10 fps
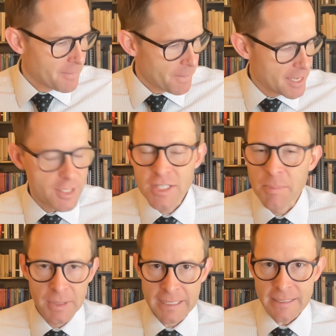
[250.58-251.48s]
is
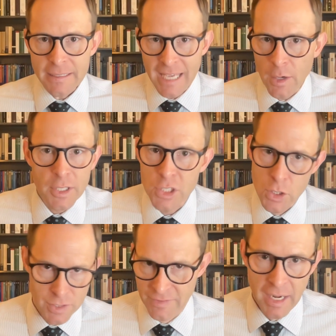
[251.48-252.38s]
simply character
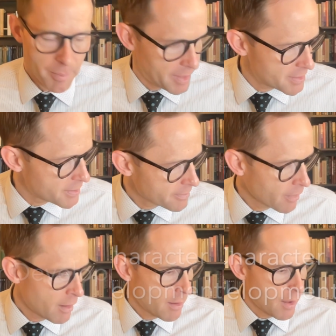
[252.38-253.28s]
development.
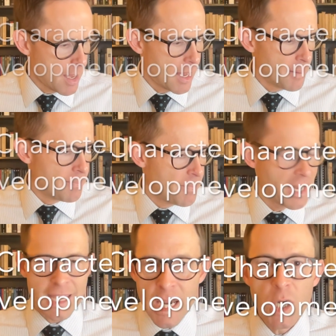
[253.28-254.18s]
That
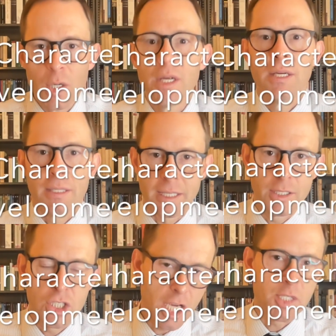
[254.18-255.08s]
here
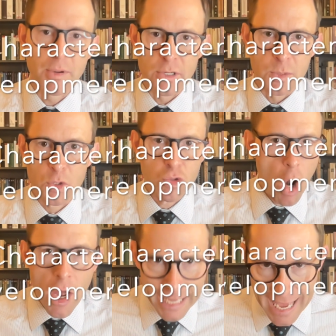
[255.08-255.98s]
Shakespeare is
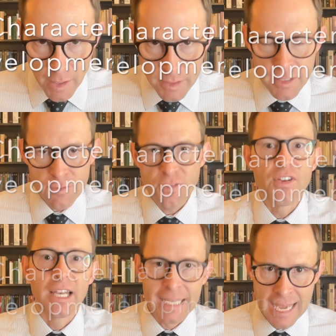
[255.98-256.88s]
drawing out,
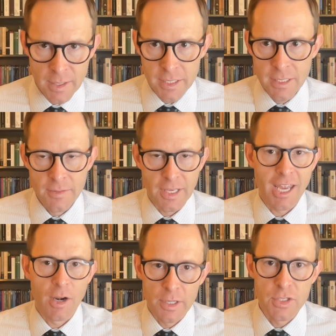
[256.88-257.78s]
filling out the
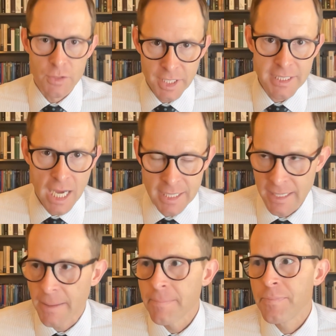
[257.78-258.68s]
character
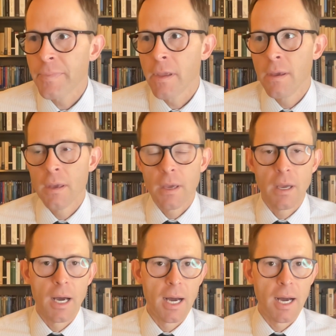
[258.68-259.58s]
Titania
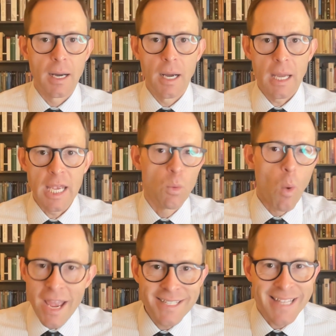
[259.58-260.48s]
in
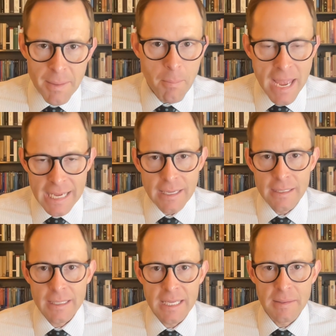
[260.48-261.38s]
ways that
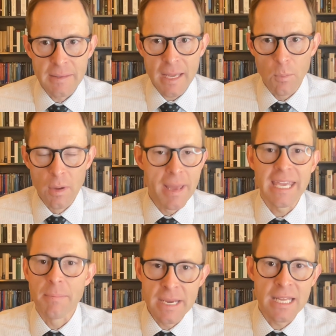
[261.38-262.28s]
will make
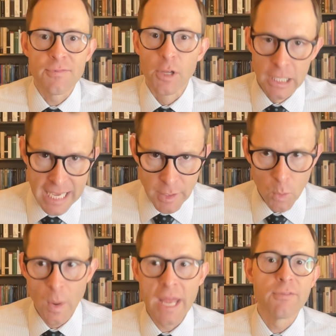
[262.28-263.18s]
it meaningful later.
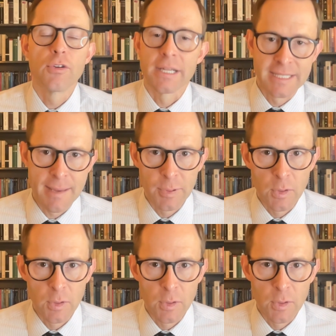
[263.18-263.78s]
When, for example,